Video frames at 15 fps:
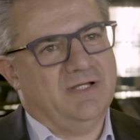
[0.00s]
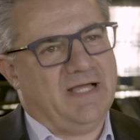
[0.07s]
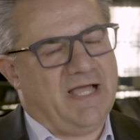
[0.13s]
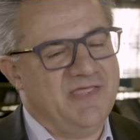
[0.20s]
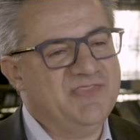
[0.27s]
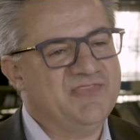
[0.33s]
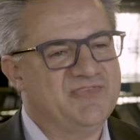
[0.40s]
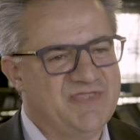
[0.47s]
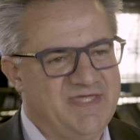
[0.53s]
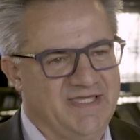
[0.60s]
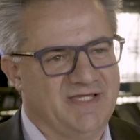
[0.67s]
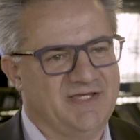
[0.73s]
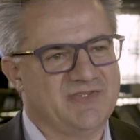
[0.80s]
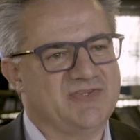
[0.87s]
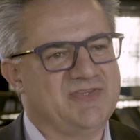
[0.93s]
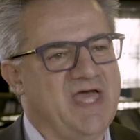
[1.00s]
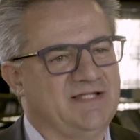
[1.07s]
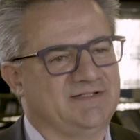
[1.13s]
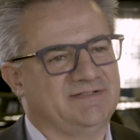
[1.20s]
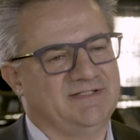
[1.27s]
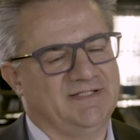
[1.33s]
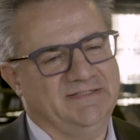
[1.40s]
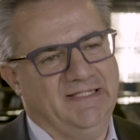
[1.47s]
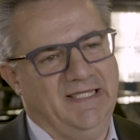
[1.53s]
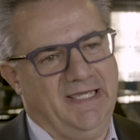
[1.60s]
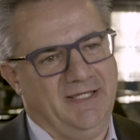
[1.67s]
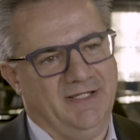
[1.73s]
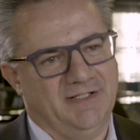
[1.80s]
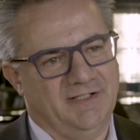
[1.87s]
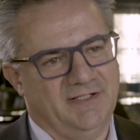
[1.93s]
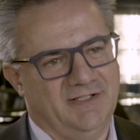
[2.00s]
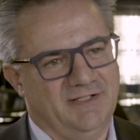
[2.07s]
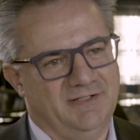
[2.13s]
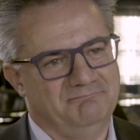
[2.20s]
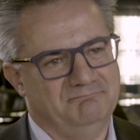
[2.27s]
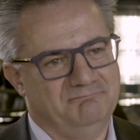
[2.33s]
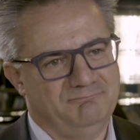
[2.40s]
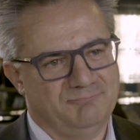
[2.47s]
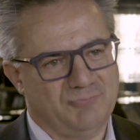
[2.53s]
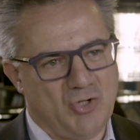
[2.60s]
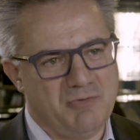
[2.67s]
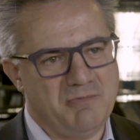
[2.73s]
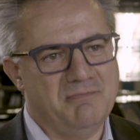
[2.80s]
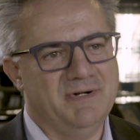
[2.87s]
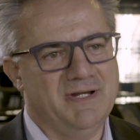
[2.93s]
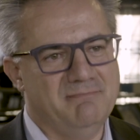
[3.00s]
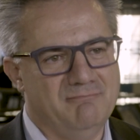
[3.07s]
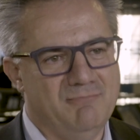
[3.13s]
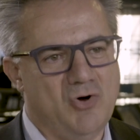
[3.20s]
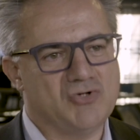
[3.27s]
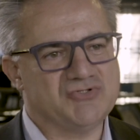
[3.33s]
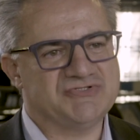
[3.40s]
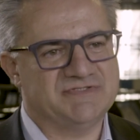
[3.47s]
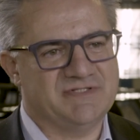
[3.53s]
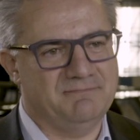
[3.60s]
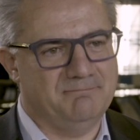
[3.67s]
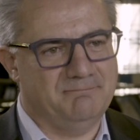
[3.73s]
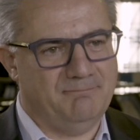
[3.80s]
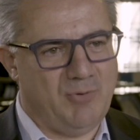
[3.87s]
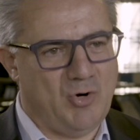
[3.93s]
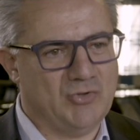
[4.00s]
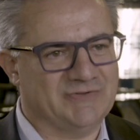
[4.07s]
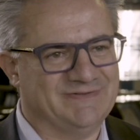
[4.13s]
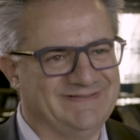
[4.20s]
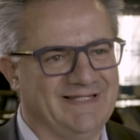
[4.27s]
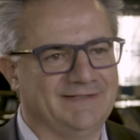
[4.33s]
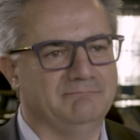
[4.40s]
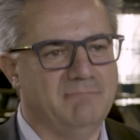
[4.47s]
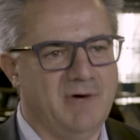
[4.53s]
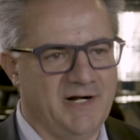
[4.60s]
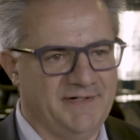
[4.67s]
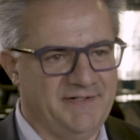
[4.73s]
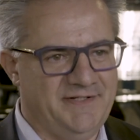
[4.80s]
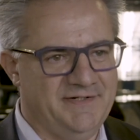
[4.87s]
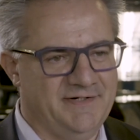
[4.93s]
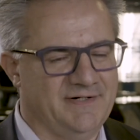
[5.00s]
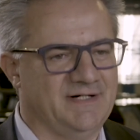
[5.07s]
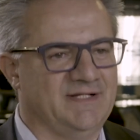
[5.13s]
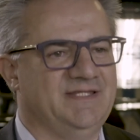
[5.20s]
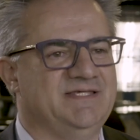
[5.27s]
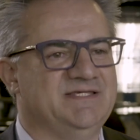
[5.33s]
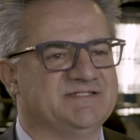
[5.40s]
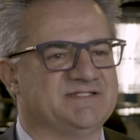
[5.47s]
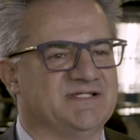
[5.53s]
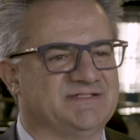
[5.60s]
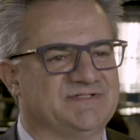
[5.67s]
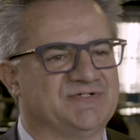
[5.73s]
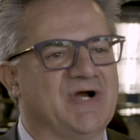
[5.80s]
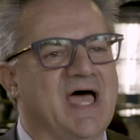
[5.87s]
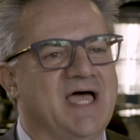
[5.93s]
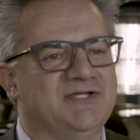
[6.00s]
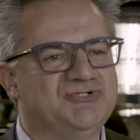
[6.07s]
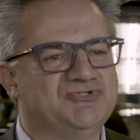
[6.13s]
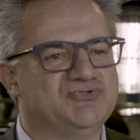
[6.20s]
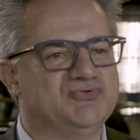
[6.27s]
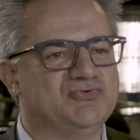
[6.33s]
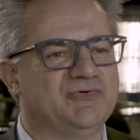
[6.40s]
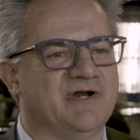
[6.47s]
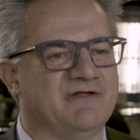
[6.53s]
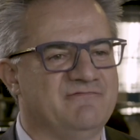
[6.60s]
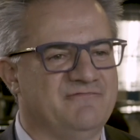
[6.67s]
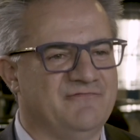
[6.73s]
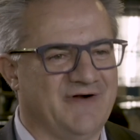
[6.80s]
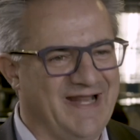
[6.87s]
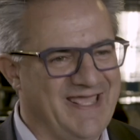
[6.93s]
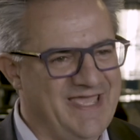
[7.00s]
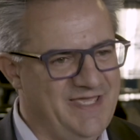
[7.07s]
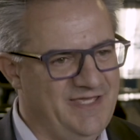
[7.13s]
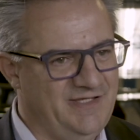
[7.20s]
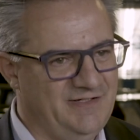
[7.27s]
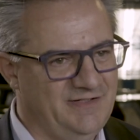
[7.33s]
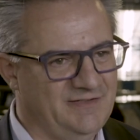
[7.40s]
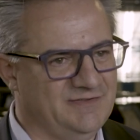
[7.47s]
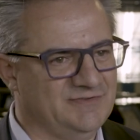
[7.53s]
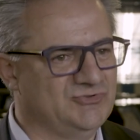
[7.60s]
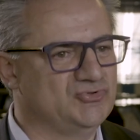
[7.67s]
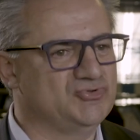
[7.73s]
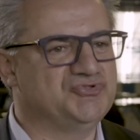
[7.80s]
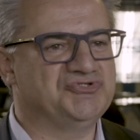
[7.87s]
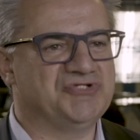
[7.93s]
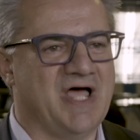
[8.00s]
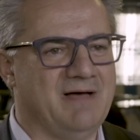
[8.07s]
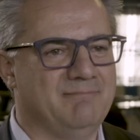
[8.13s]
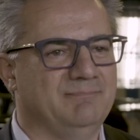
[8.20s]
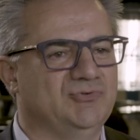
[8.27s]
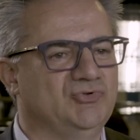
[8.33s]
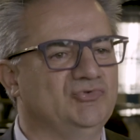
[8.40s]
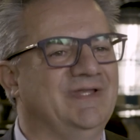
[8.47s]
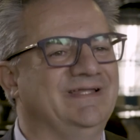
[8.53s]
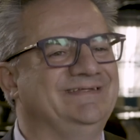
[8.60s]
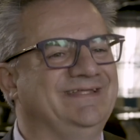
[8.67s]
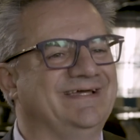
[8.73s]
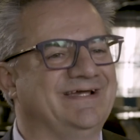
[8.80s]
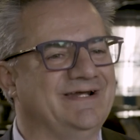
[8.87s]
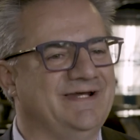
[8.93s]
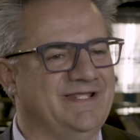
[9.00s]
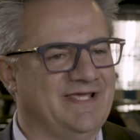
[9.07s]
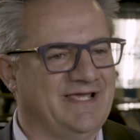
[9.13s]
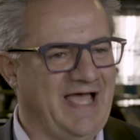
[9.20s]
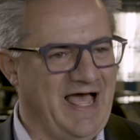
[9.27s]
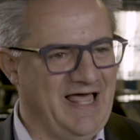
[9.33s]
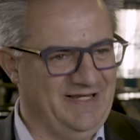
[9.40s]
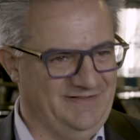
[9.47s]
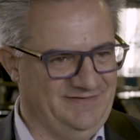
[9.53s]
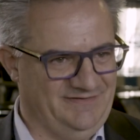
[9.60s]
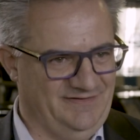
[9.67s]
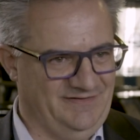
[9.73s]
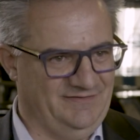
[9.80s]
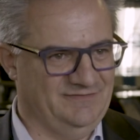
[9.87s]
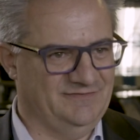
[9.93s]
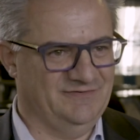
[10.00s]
I think that the probably most important barrier is try to refrain to jump to the technicality